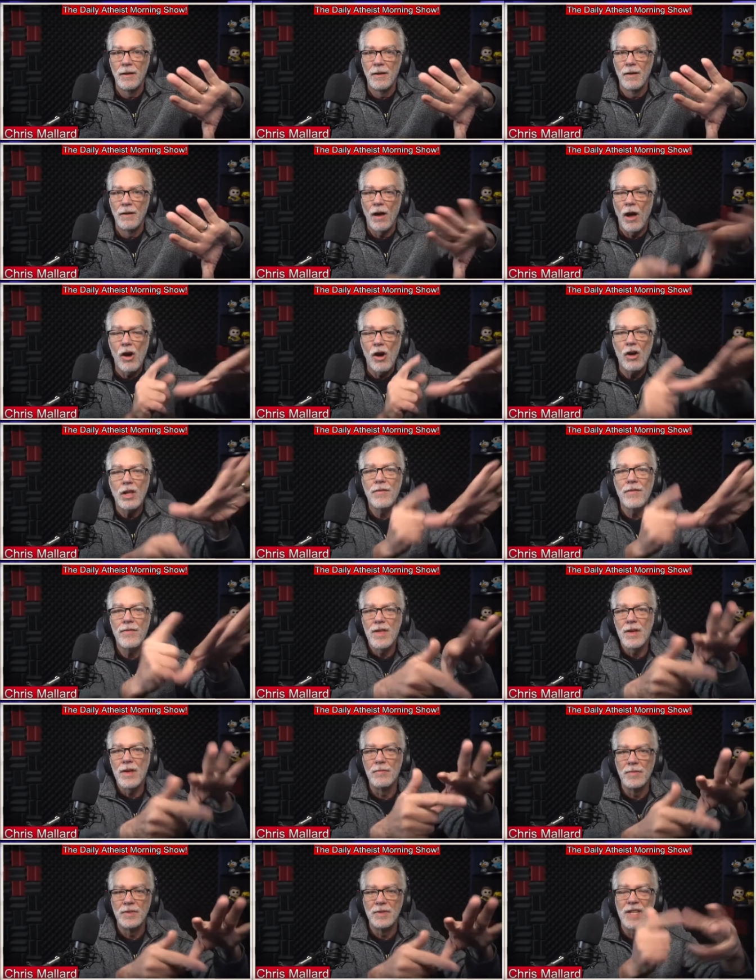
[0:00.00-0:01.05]
All of
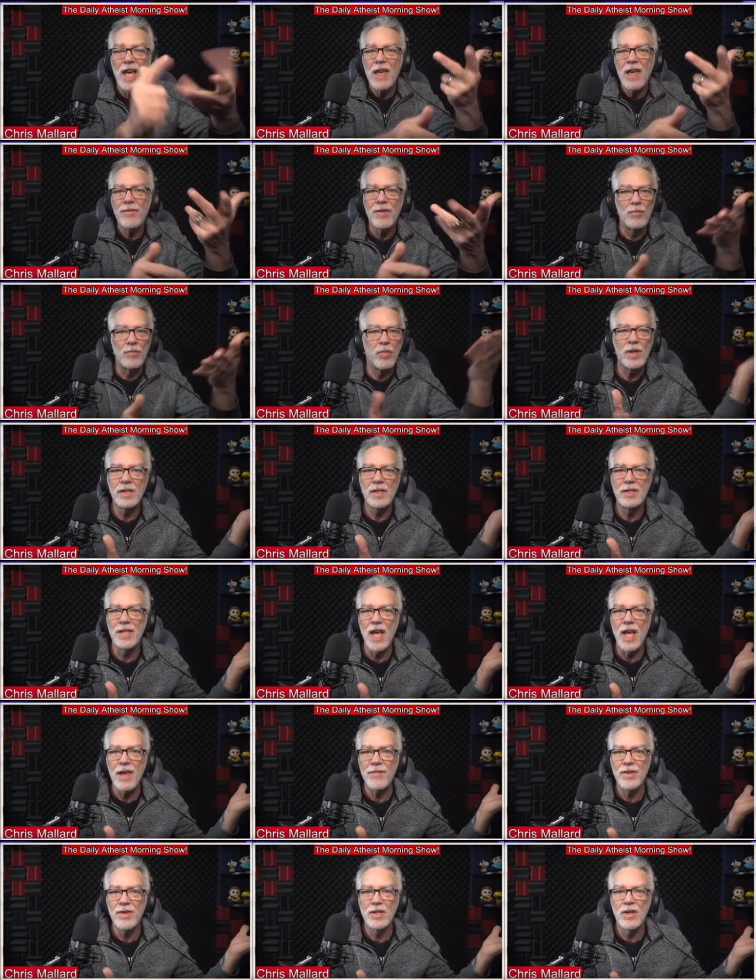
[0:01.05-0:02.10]
them. David, what does
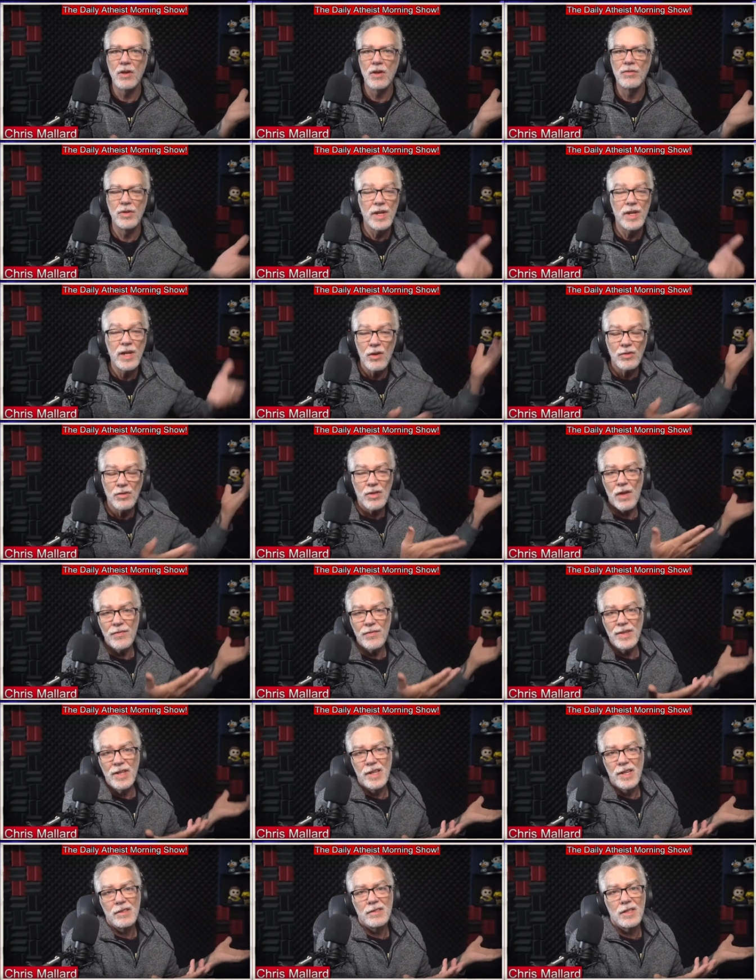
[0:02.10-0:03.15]
David go do? He goes off
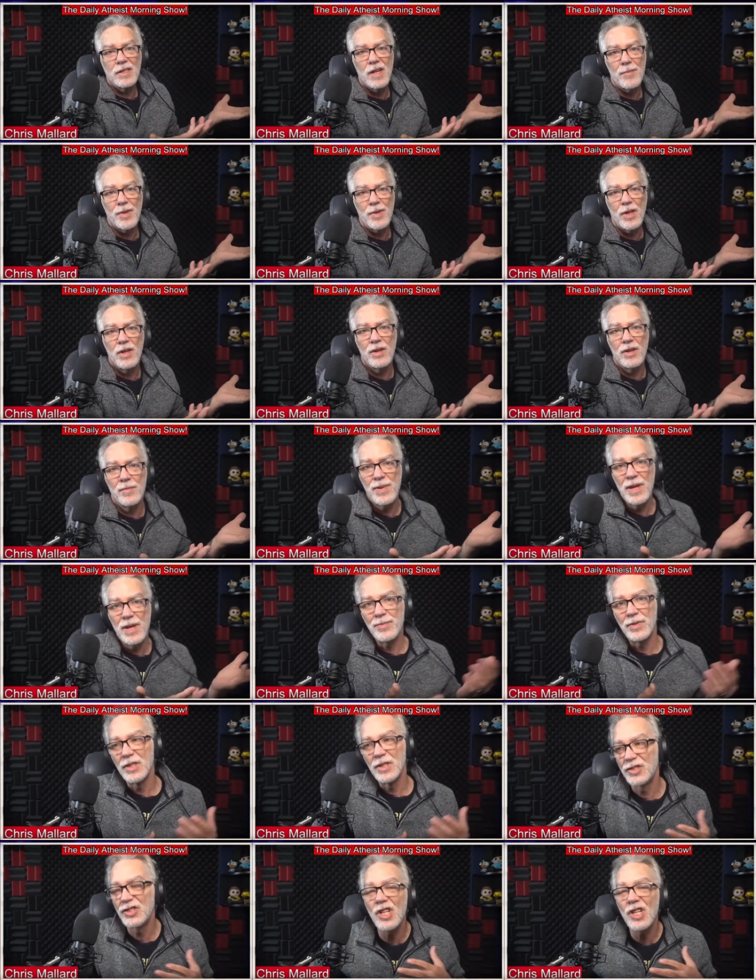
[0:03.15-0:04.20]
and kills a couple hundred
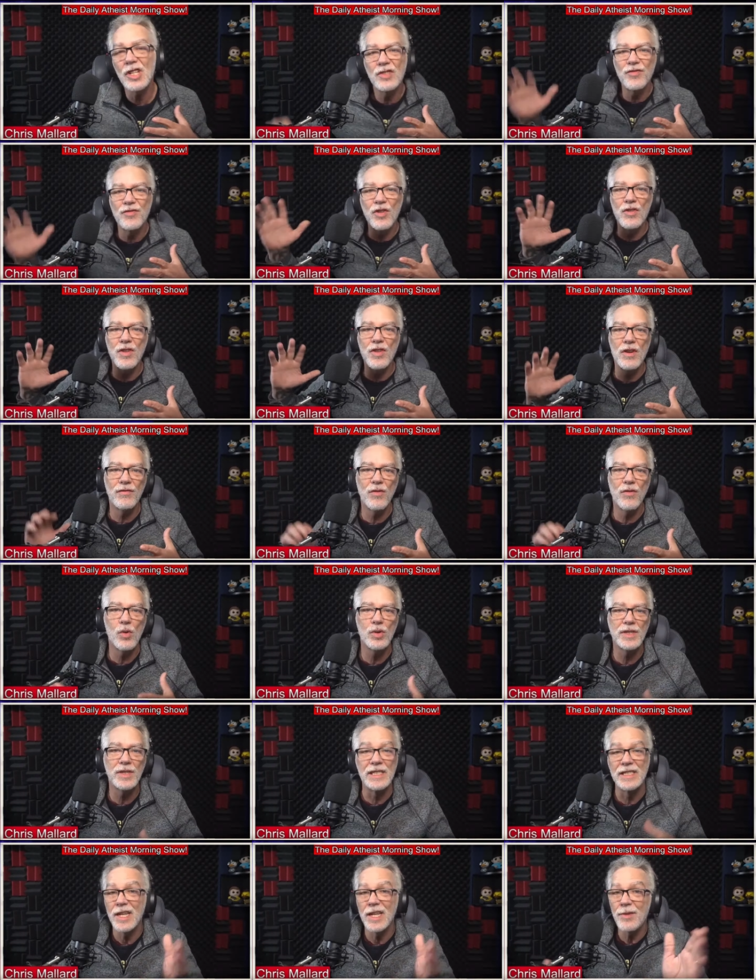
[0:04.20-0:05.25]
people just for their
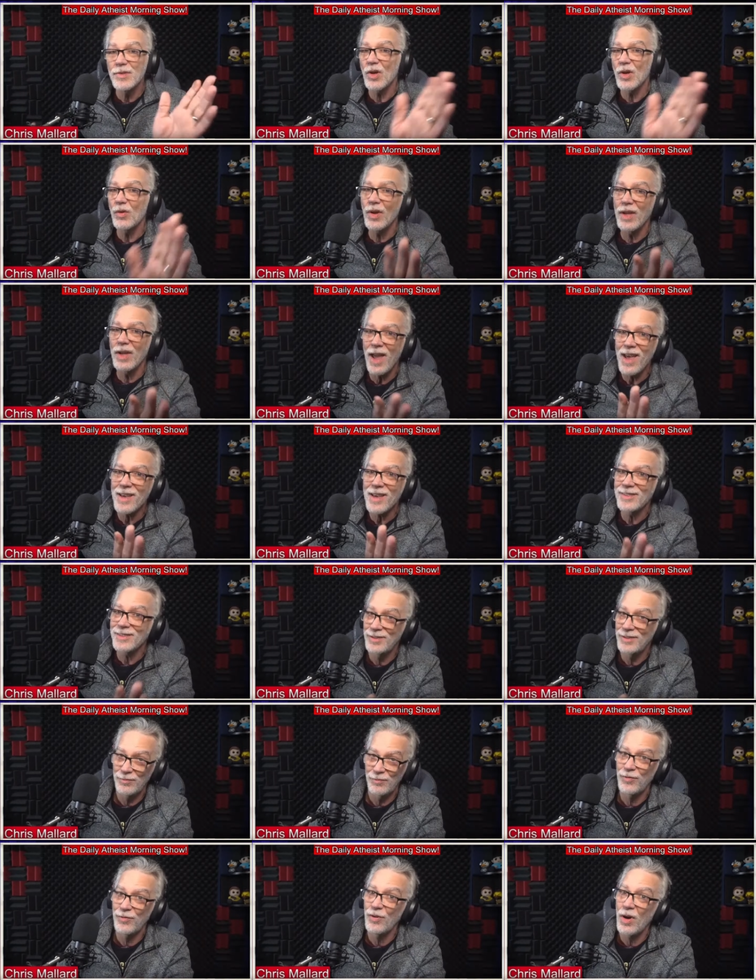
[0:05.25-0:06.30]
foreskins. He was only asked
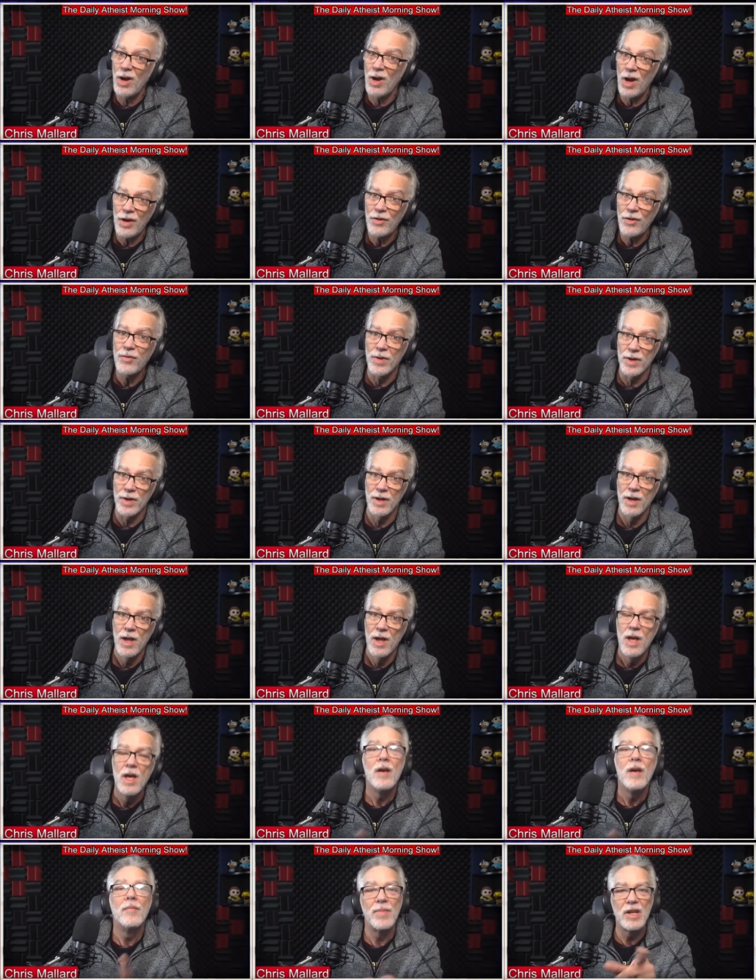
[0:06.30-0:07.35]
for a hundred,
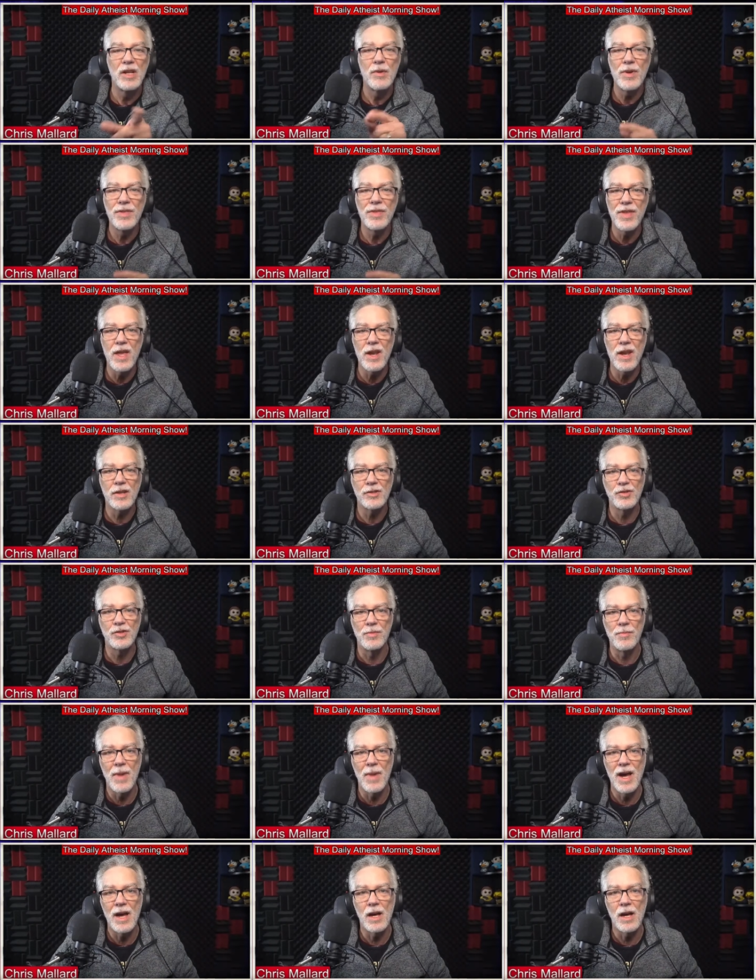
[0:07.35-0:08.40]
but he went that extra
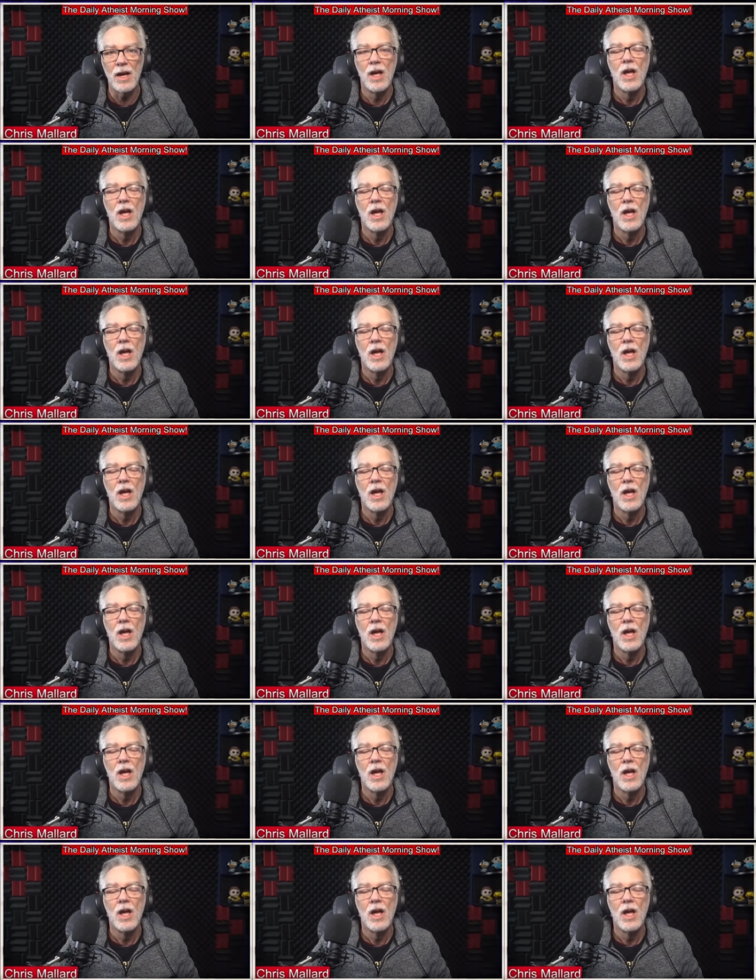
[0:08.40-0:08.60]
mile.